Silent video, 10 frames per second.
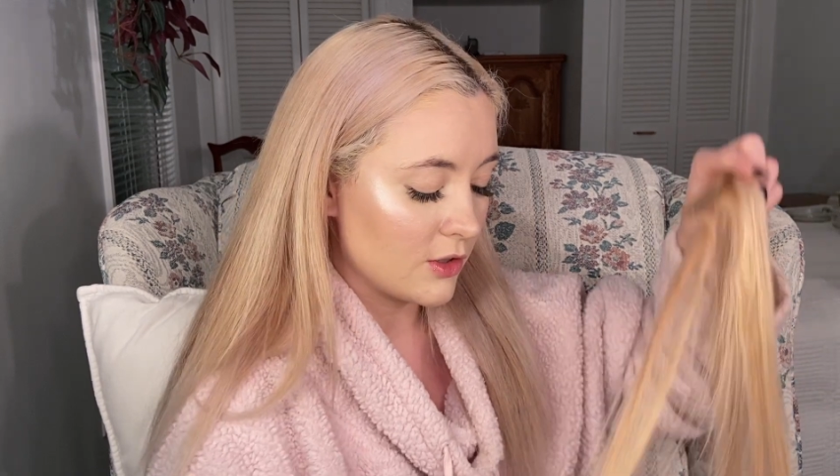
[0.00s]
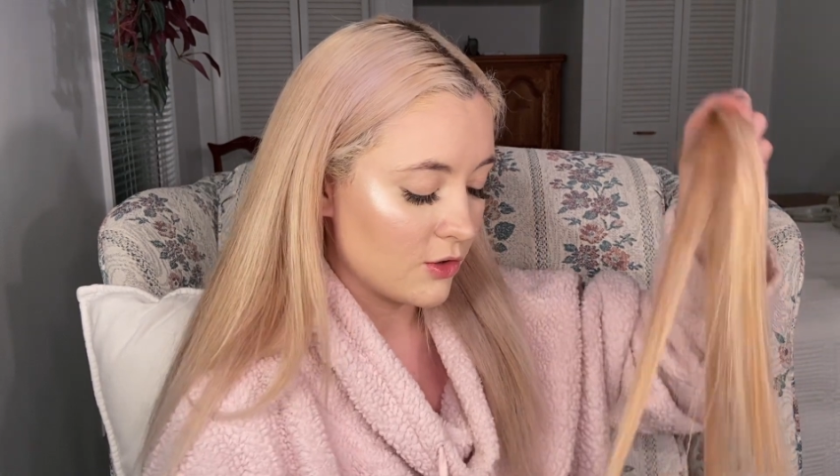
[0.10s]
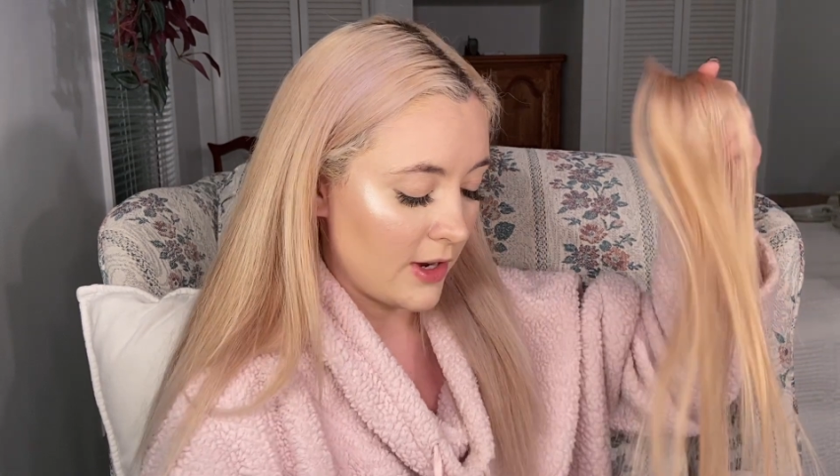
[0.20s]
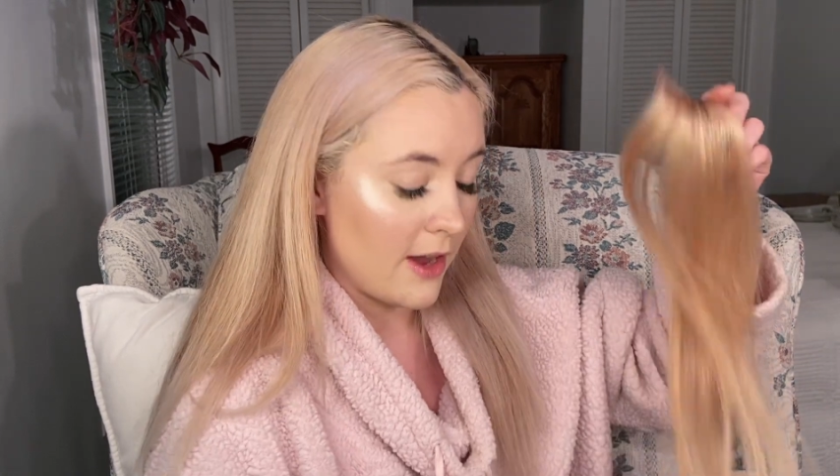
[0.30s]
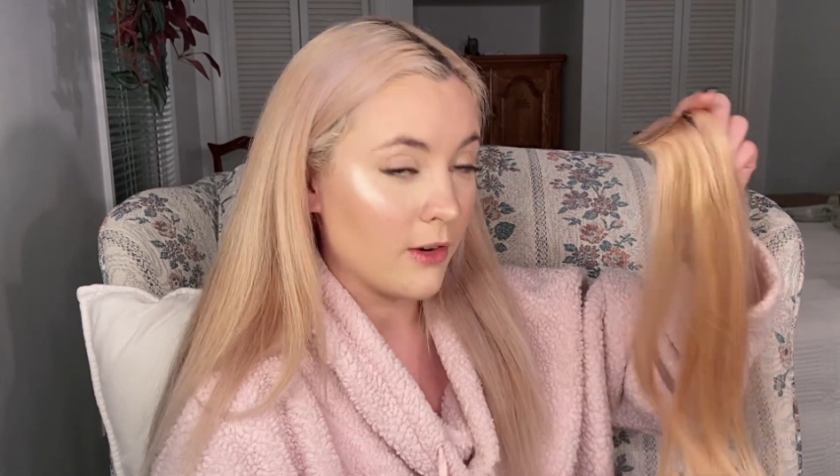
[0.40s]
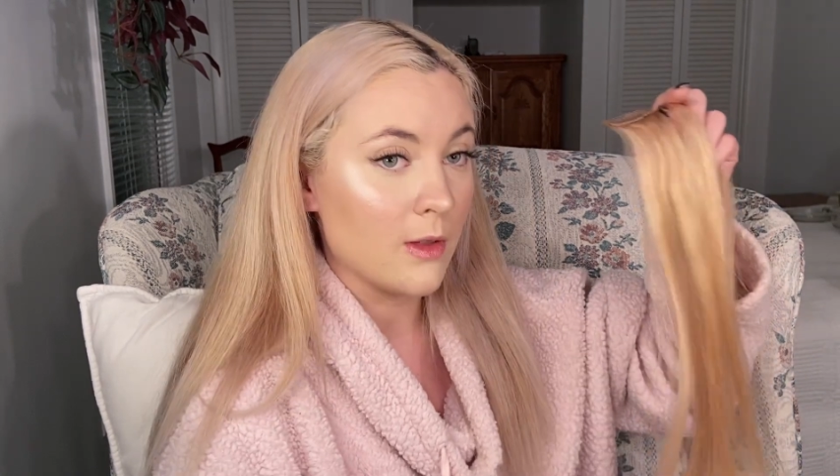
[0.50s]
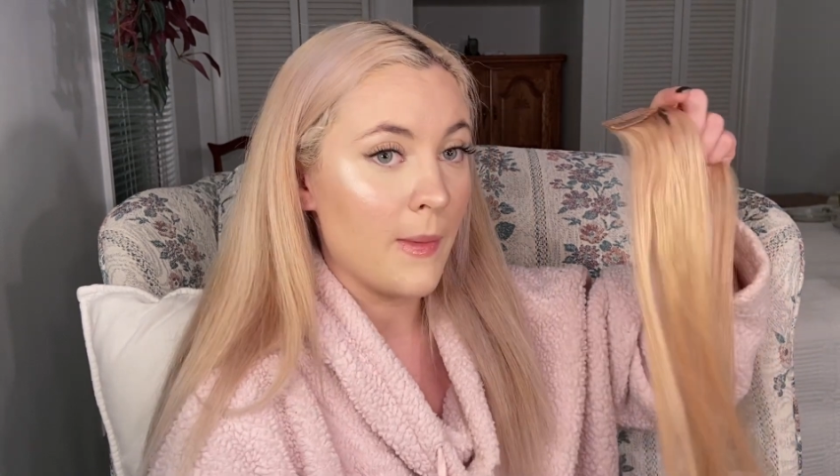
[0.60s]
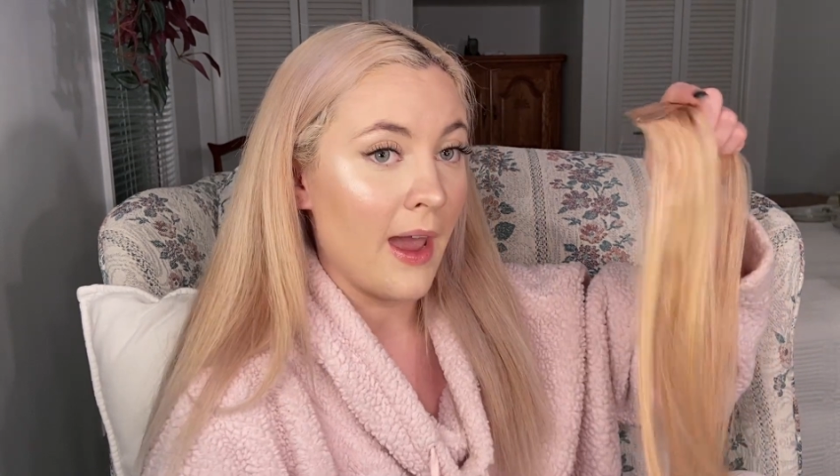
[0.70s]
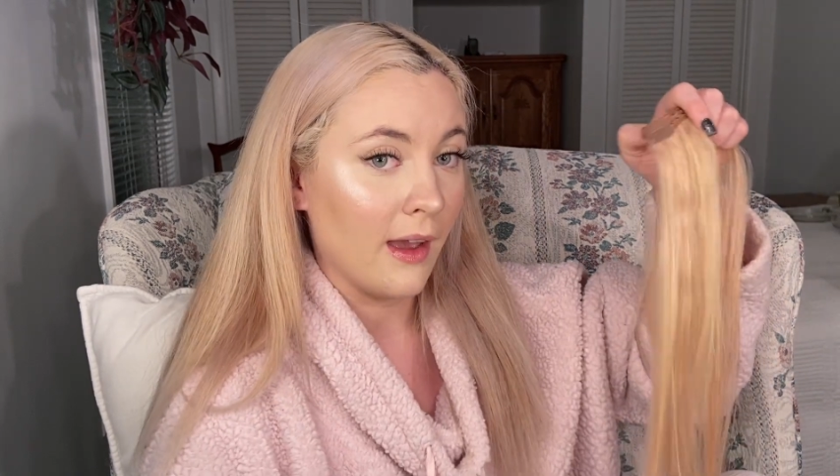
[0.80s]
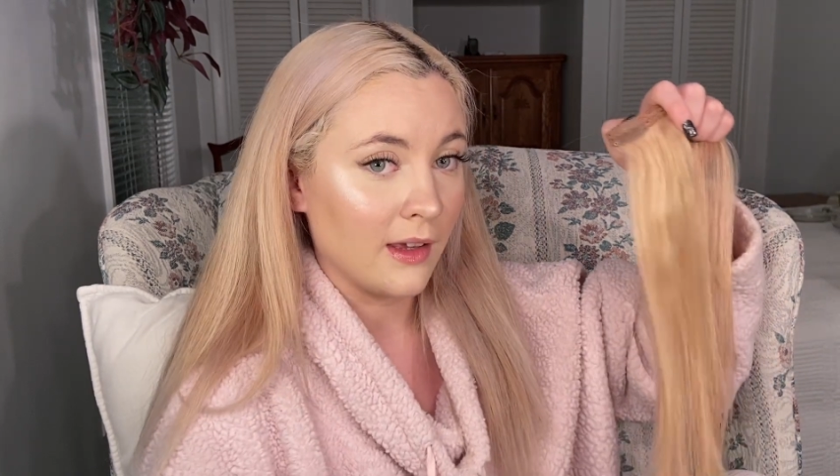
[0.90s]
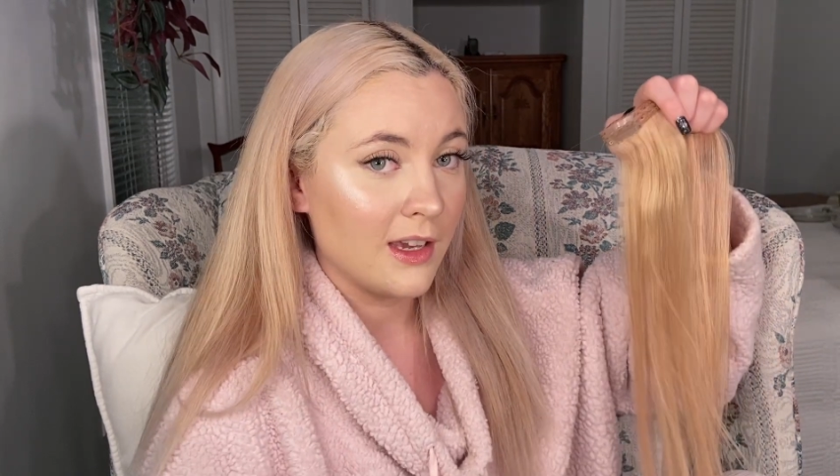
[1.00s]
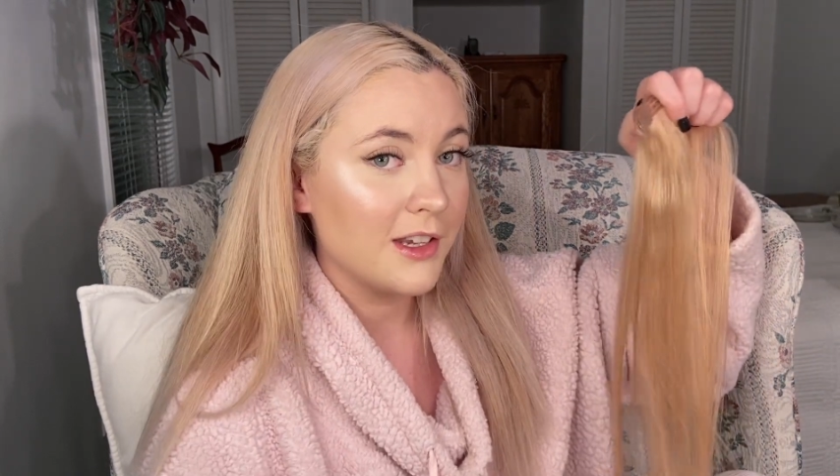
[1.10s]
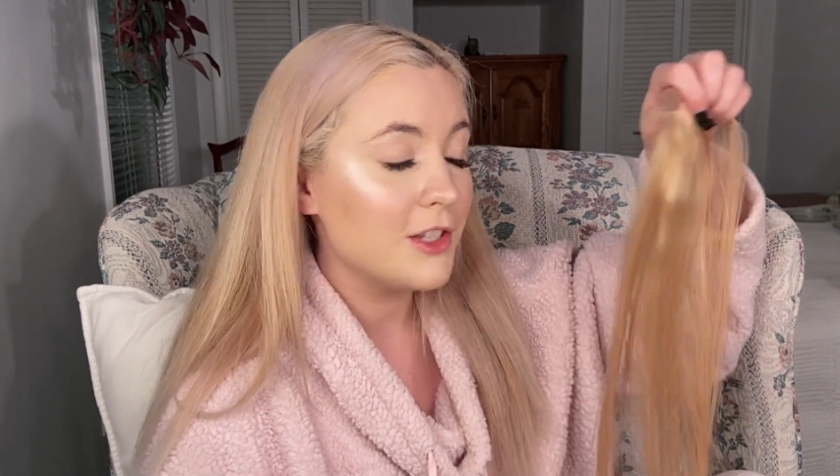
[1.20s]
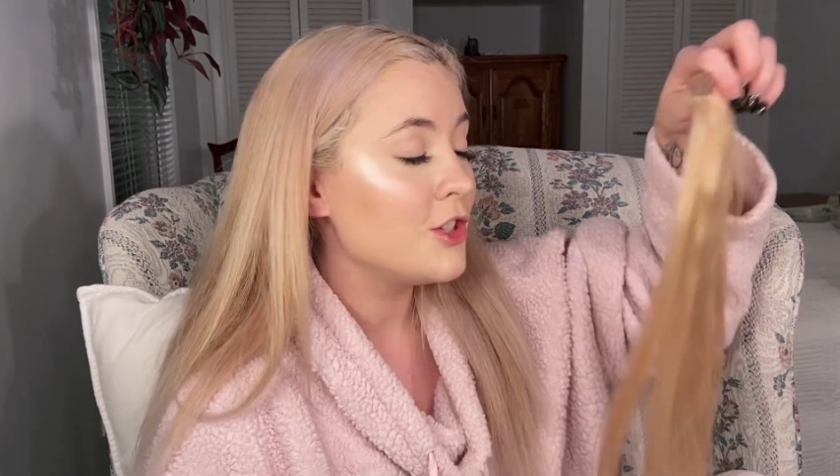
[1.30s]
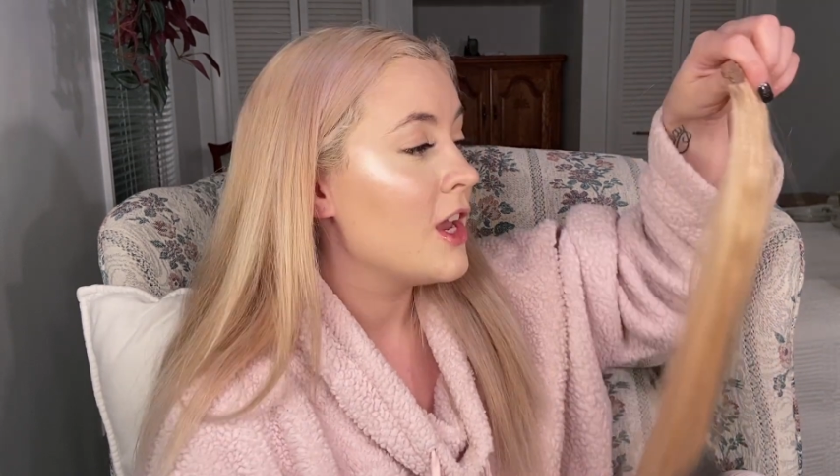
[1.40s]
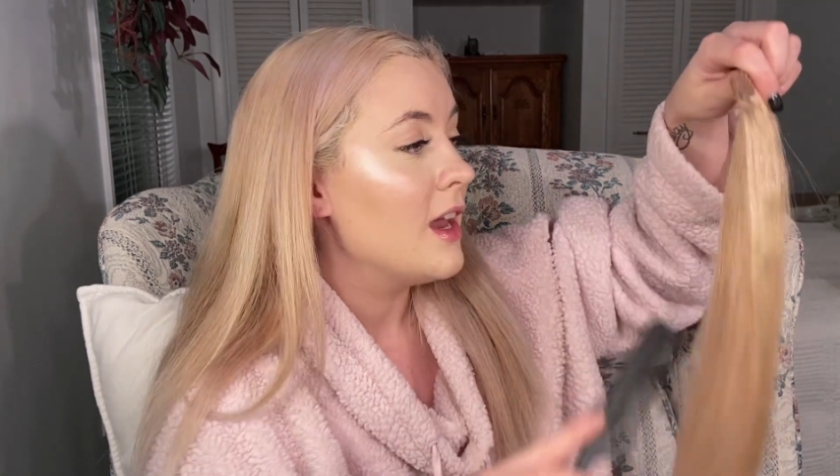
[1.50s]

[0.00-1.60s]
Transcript: straight out of the package